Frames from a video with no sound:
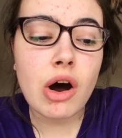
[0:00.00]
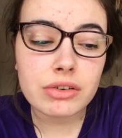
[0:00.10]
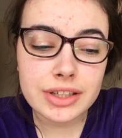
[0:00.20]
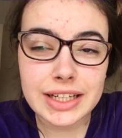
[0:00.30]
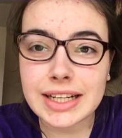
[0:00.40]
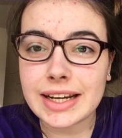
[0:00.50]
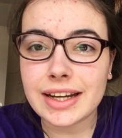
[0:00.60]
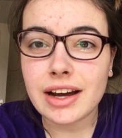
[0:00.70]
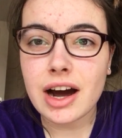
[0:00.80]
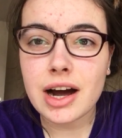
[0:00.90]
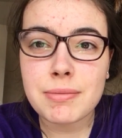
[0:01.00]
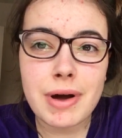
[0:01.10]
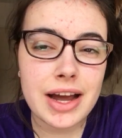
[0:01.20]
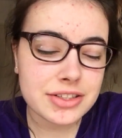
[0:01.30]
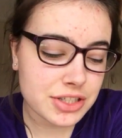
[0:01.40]
currently,
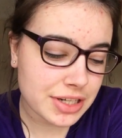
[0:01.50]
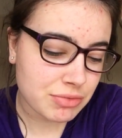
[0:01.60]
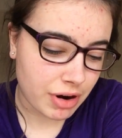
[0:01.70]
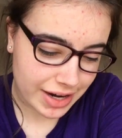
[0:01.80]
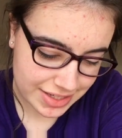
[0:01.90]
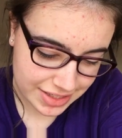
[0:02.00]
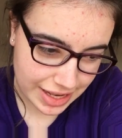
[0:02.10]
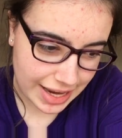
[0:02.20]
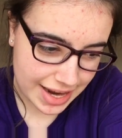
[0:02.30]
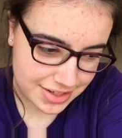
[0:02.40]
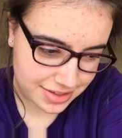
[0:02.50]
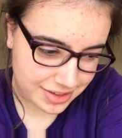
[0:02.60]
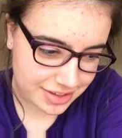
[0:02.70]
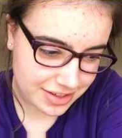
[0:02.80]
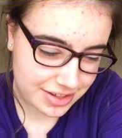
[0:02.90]
I'm actually writing a
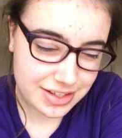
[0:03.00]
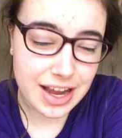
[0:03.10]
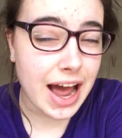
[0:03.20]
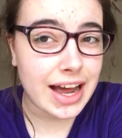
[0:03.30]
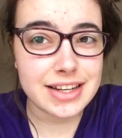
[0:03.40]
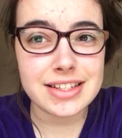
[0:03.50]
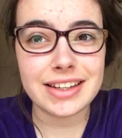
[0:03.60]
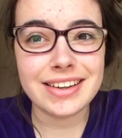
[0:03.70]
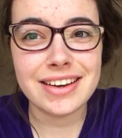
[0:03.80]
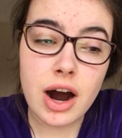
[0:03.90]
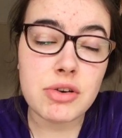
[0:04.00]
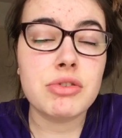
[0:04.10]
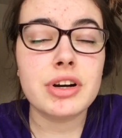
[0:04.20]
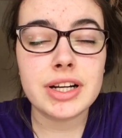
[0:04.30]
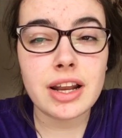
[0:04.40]
letter to Andy. I
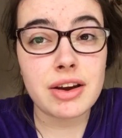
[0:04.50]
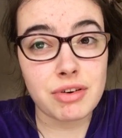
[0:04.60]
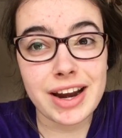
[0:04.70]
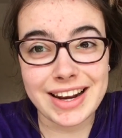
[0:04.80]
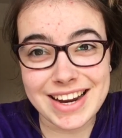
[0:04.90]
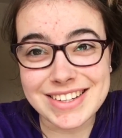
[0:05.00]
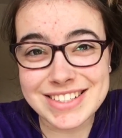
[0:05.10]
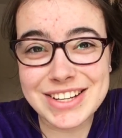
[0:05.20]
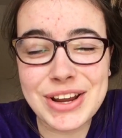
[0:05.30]
really like writing letters